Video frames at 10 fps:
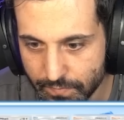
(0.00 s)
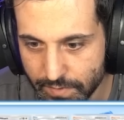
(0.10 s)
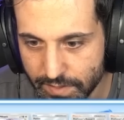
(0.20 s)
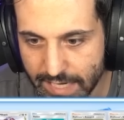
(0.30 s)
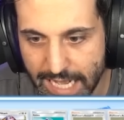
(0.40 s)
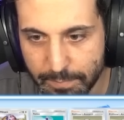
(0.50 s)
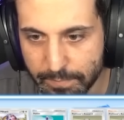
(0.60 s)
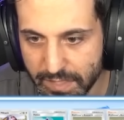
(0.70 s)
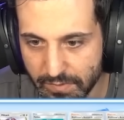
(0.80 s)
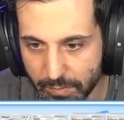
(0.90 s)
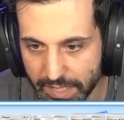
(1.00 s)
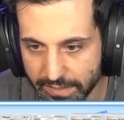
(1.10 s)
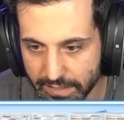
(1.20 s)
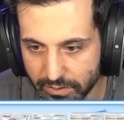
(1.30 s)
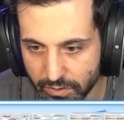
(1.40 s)
Not developing
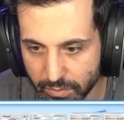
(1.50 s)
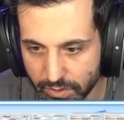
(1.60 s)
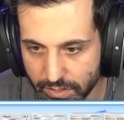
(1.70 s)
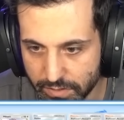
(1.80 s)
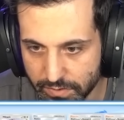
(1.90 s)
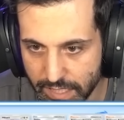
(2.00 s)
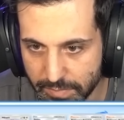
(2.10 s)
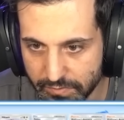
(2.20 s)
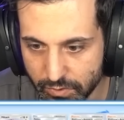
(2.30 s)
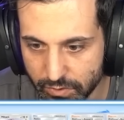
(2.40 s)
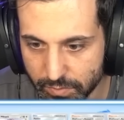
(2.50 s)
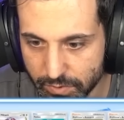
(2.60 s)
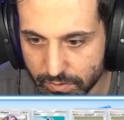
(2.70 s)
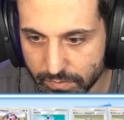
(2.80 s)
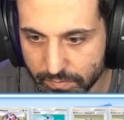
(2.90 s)
anything onto the board to not be
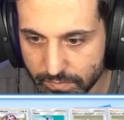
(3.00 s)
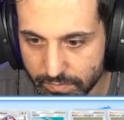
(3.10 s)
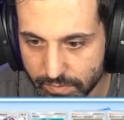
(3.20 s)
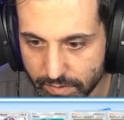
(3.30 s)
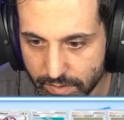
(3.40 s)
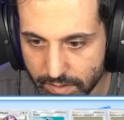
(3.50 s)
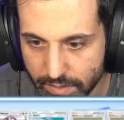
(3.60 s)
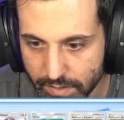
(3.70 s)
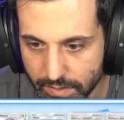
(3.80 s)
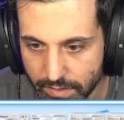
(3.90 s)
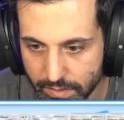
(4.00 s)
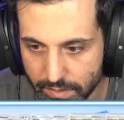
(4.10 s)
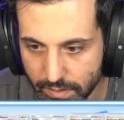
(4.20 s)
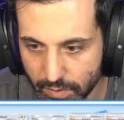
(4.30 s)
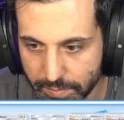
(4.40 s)
vulnerable.
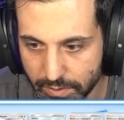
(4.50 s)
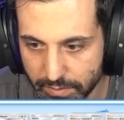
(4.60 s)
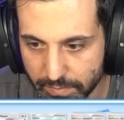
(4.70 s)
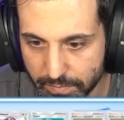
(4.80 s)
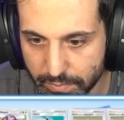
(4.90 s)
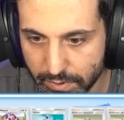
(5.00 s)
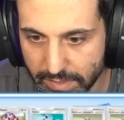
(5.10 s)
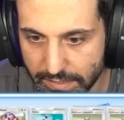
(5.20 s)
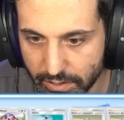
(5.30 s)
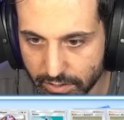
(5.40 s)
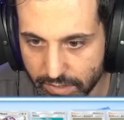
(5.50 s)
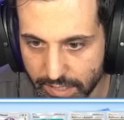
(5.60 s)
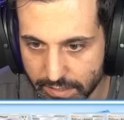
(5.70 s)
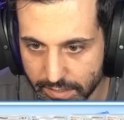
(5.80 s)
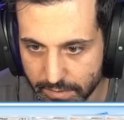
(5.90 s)
So we pull up that
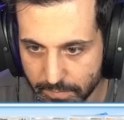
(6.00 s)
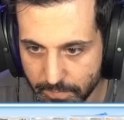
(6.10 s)
Darkrai there.